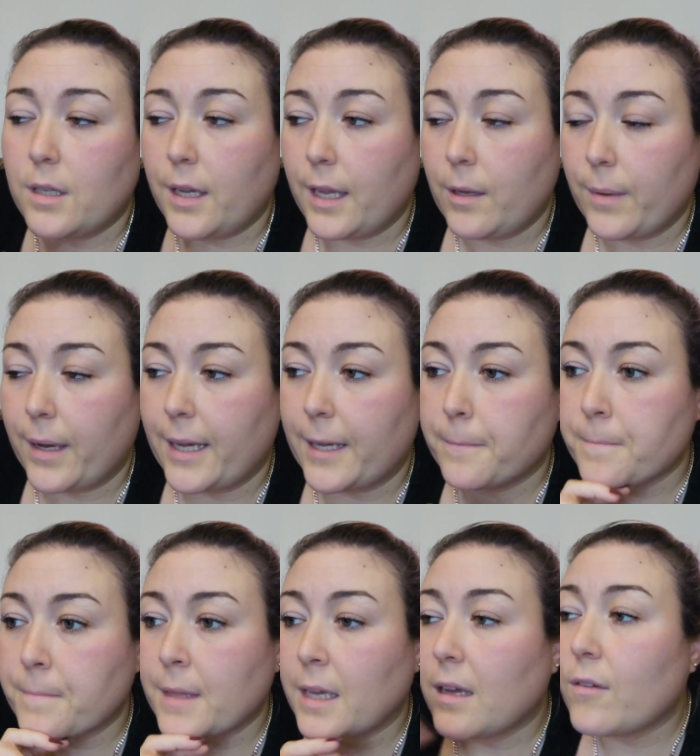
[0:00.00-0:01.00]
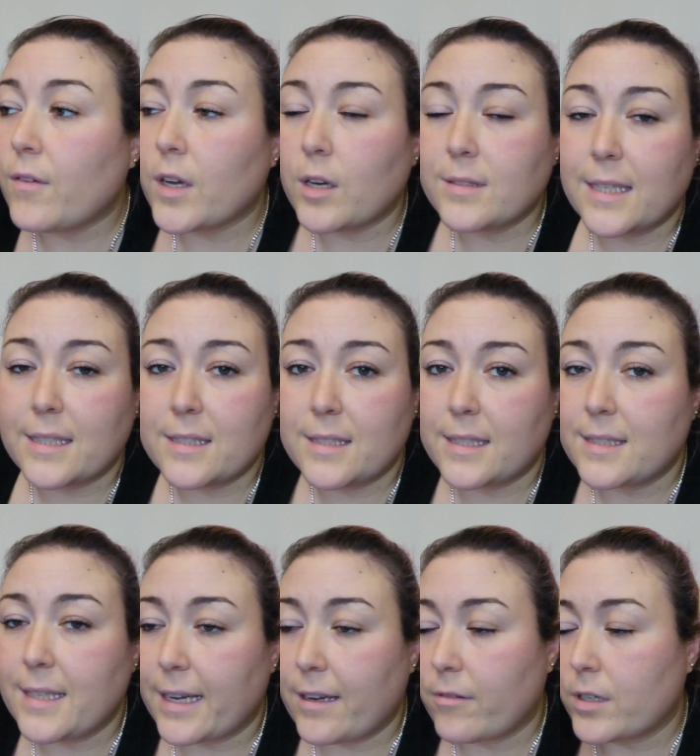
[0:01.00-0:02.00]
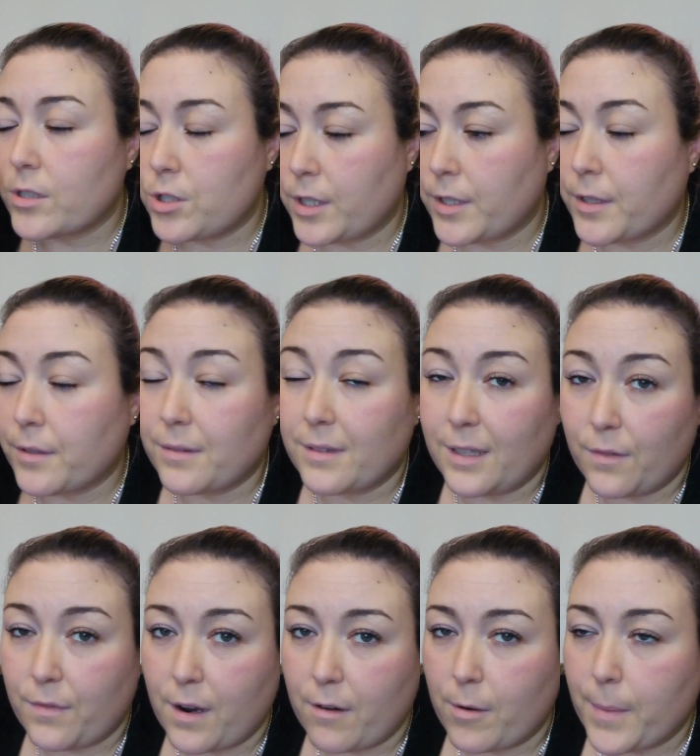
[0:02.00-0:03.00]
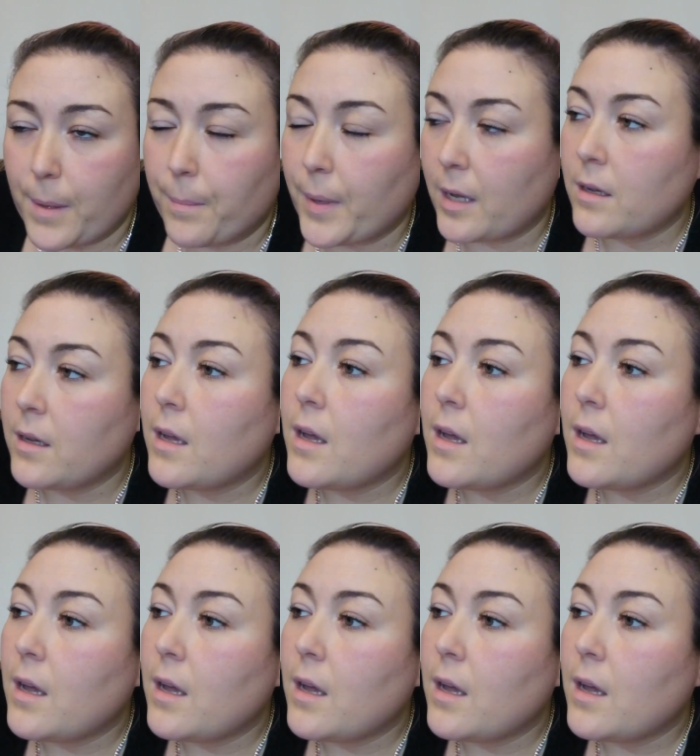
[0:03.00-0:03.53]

Anyway, if I go downstairs later, I'll show you if I remember.